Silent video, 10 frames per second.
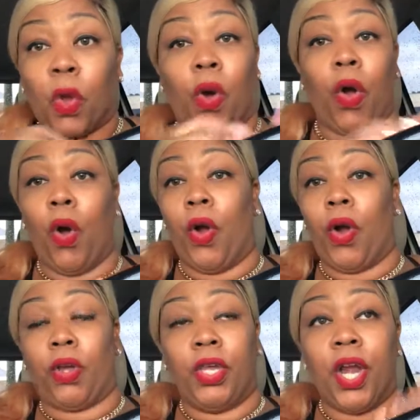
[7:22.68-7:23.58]

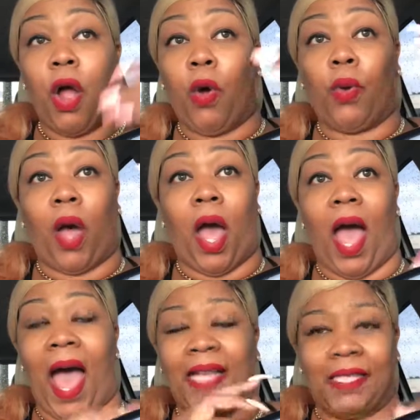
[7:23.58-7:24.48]
or you know,
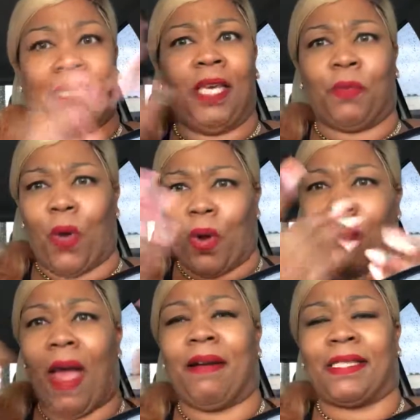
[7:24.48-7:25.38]
I just keep going
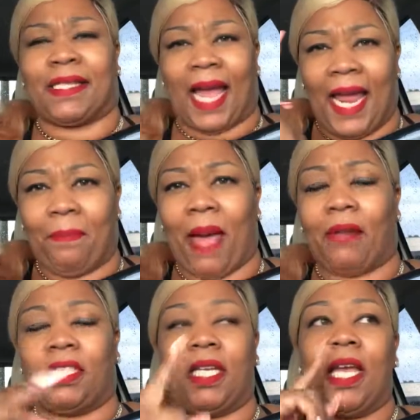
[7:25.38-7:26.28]
around the same
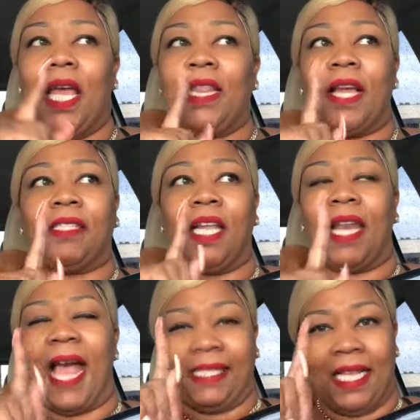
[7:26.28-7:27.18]
mountain, there's a
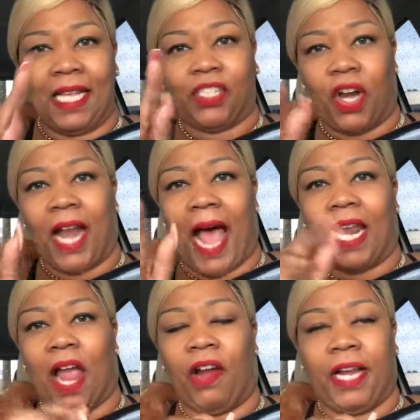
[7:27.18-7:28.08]
lesson that you're
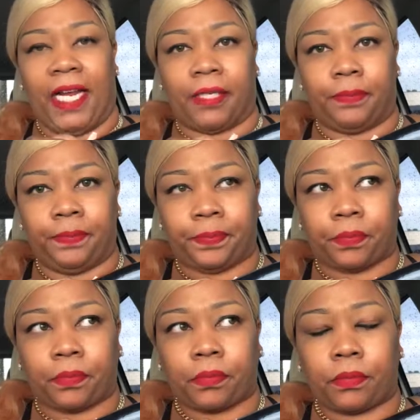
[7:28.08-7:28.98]
not learning,
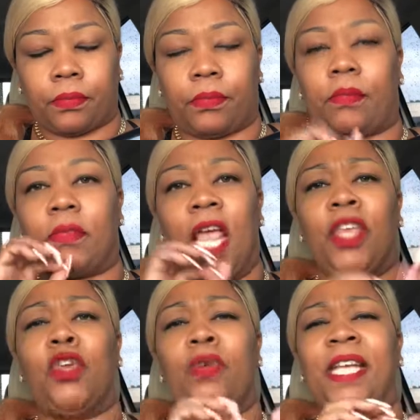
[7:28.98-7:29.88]

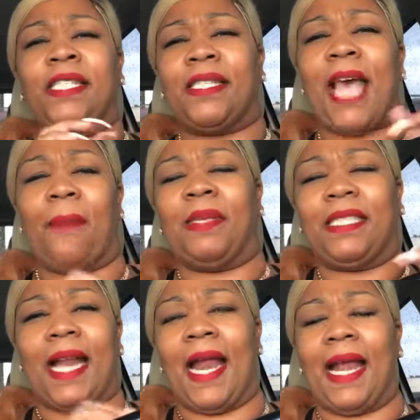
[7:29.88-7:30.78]
and you need to tap
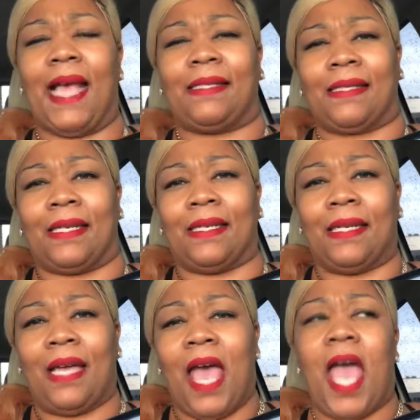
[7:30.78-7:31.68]
into that lesson,
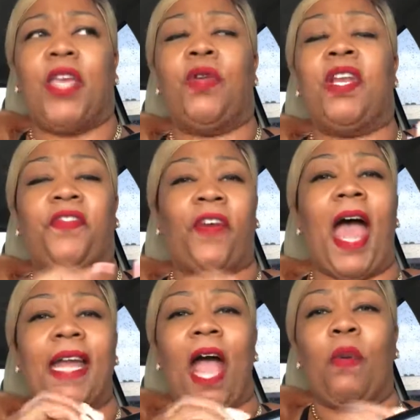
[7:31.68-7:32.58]
and you need to
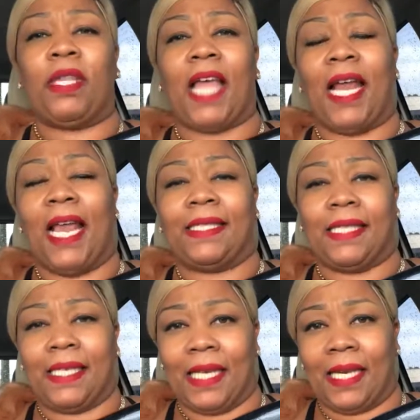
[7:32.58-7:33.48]
find out what that
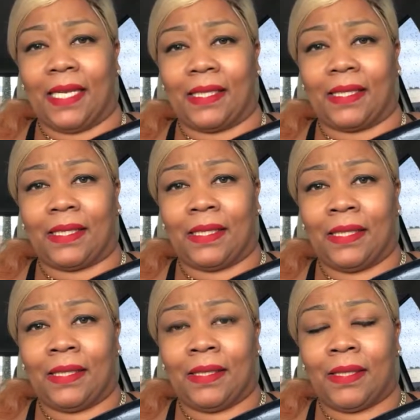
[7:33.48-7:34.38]
lesson is.
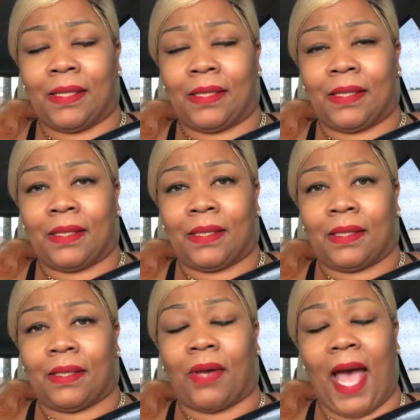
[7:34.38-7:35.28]

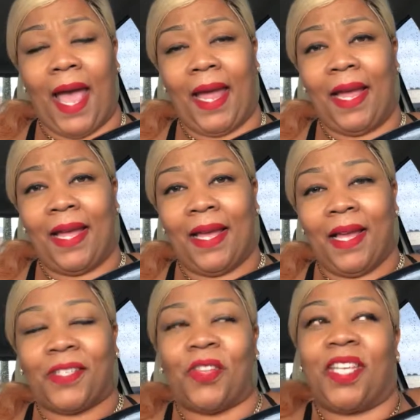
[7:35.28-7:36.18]
Okay,
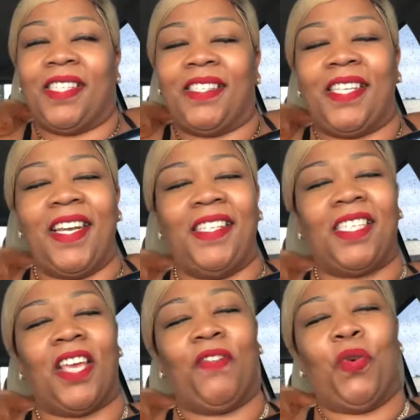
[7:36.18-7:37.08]
so this is
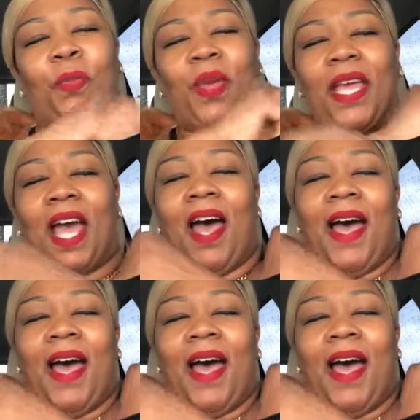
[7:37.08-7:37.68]
Tanisha giving you a big